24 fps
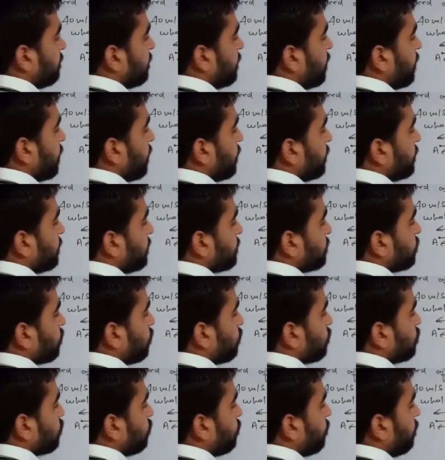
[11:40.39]
Similarly, this
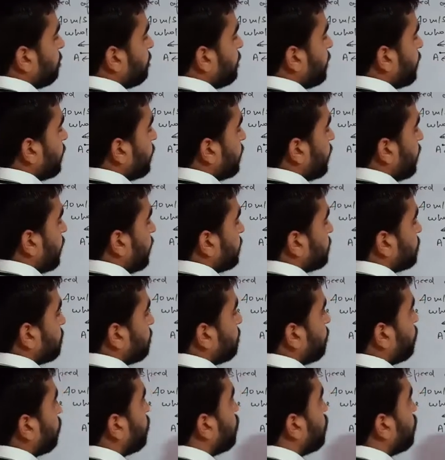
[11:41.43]
also will be S upon